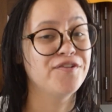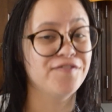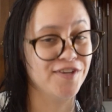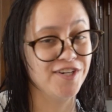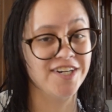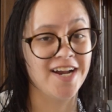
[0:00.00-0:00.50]

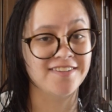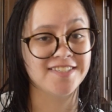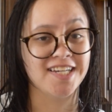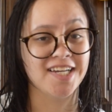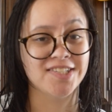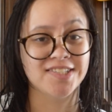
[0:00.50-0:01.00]
figure it out
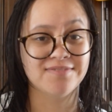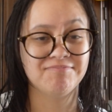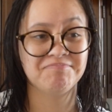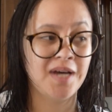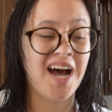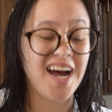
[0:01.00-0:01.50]
together.
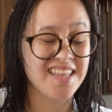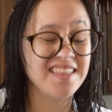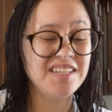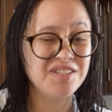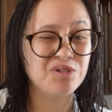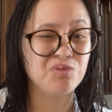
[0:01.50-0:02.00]
I
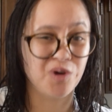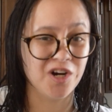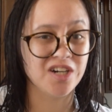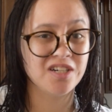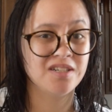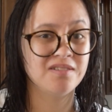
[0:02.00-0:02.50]
think it'll work.